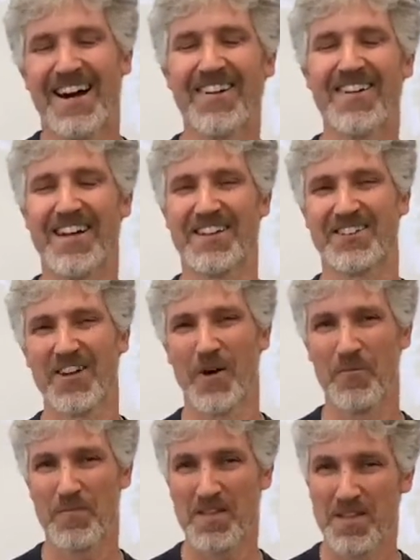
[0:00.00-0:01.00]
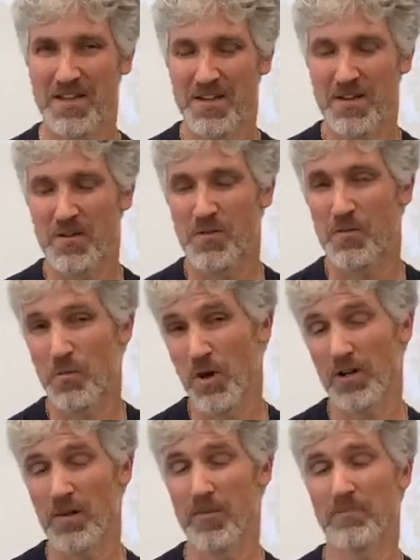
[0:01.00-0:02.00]
All right, so
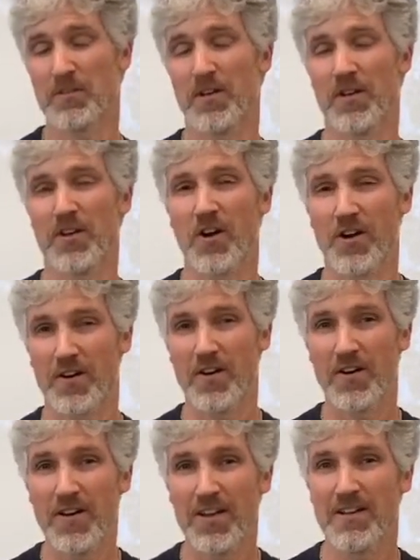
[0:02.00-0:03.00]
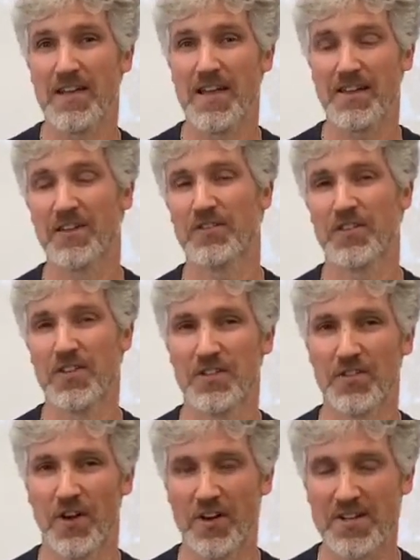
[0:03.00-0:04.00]
welcome. I'm Terry Carter, and this
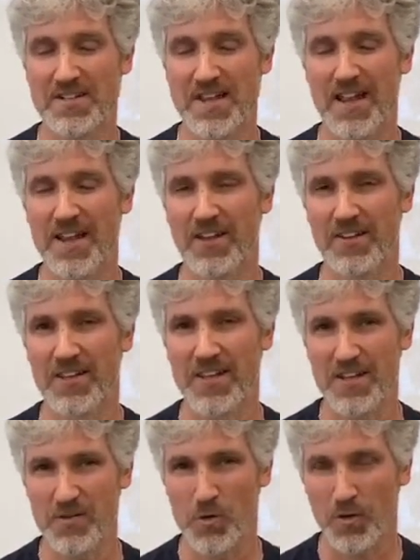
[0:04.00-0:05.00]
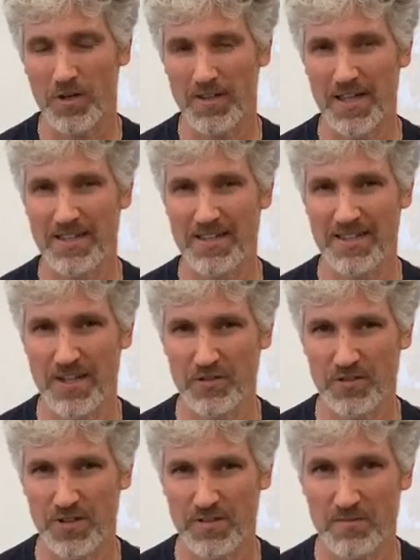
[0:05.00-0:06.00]
is our daily ukulele
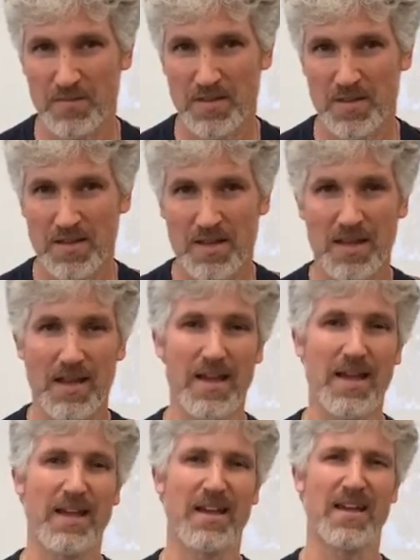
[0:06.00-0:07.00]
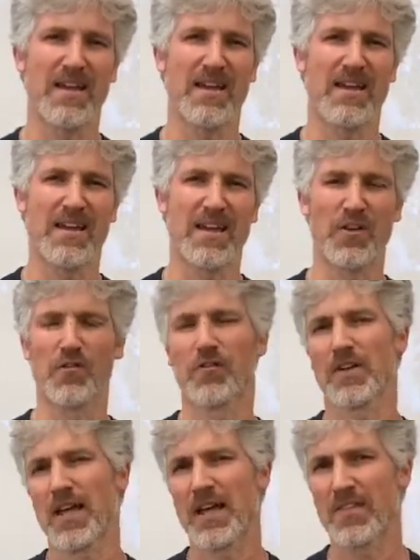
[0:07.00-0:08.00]
lesson. And don't
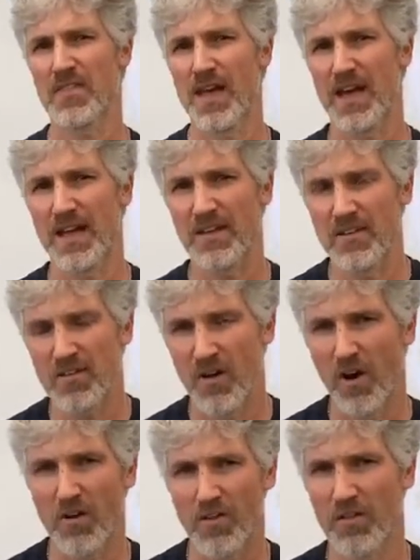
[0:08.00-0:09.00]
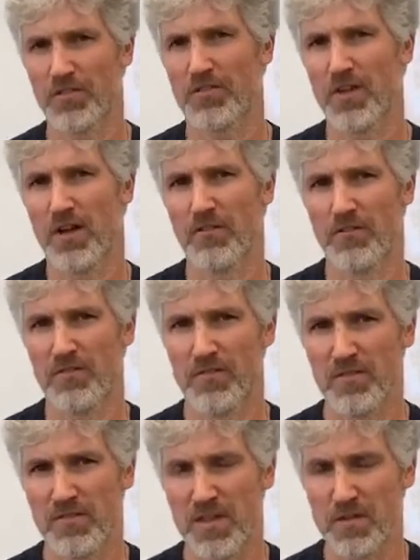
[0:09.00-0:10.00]
forget that all the stuff
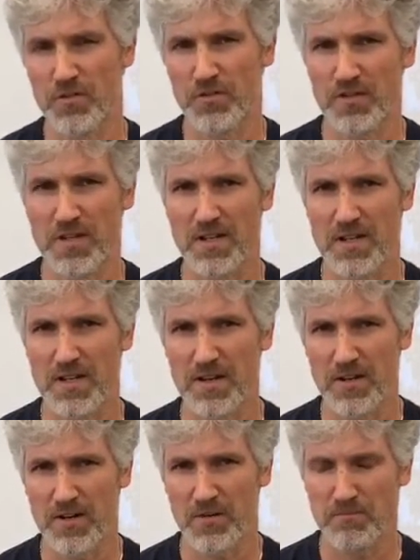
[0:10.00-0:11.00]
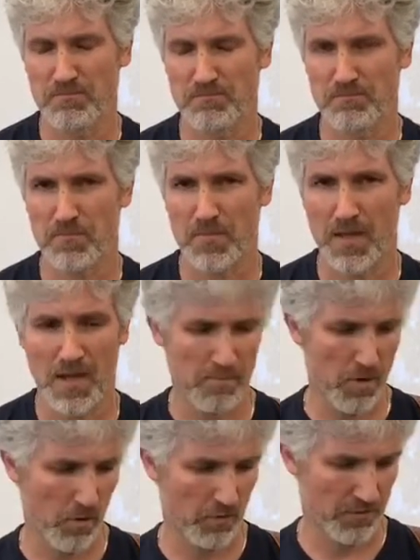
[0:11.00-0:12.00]
that you're seeing here, I
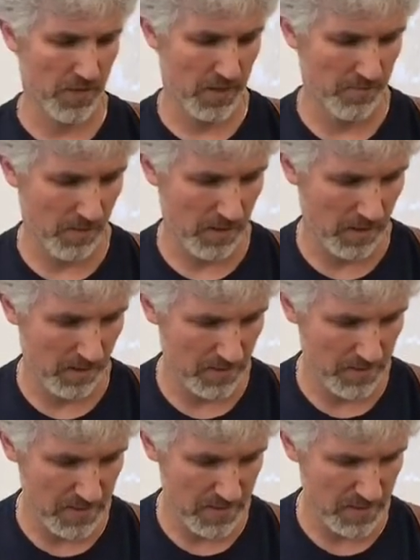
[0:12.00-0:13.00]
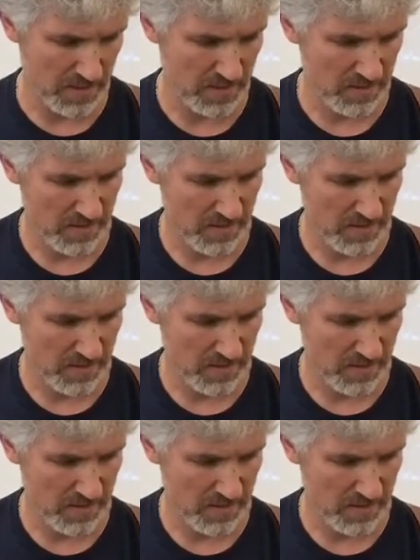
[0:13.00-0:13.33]
post up on the